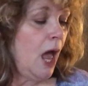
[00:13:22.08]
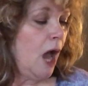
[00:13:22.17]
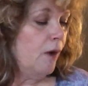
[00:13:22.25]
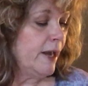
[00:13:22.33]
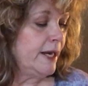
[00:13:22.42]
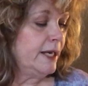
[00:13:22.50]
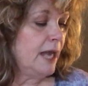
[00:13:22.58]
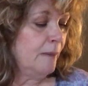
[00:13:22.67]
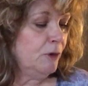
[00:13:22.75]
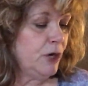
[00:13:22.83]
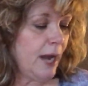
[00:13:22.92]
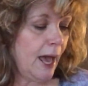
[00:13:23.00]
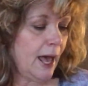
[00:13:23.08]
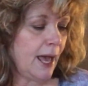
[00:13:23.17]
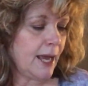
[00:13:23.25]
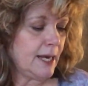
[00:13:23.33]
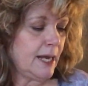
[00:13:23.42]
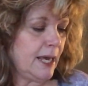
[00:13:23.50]
All right, and number
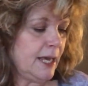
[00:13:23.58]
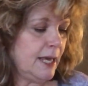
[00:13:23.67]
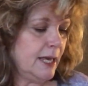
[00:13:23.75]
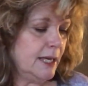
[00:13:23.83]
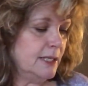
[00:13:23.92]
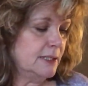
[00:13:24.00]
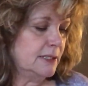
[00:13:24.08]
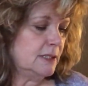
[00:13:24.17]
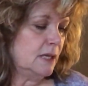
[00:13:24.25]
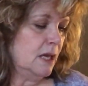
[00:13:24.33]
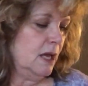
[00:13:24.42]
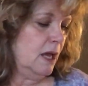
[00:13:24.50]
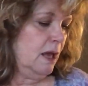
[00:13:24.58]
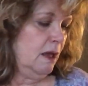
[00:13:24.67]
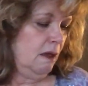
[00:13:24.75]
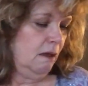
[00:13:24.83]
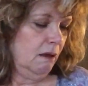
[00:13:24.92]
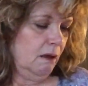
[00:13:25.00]
nine is
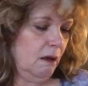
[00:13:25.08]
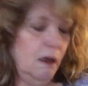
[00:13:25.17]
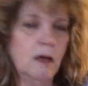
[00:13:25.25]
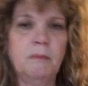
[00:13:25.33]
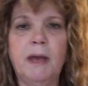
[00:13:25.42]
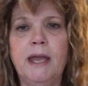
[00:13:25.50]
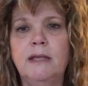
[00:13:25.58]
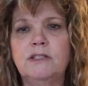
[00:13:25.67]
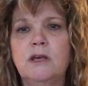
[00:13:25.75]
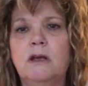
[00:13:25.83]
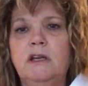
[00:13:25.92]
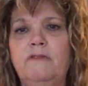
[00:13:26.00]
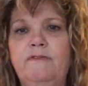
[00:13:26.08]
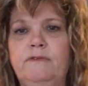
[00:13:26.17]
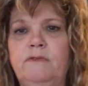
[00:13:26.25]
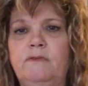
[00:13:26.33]
um, hands-on